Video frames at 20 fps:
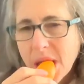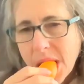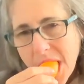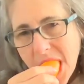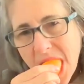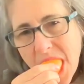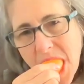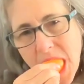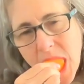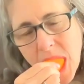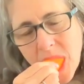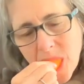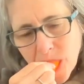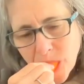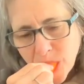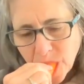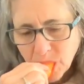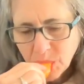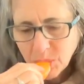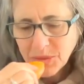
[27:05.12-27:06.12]

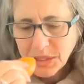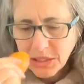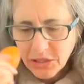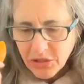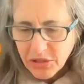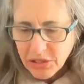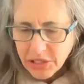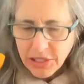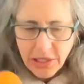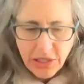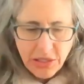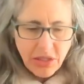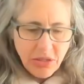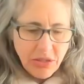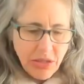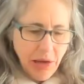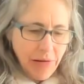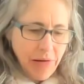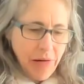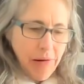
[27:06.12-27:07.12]
My goodness, is
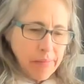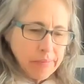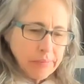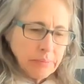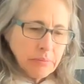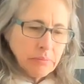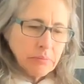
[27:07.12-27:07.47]
that good?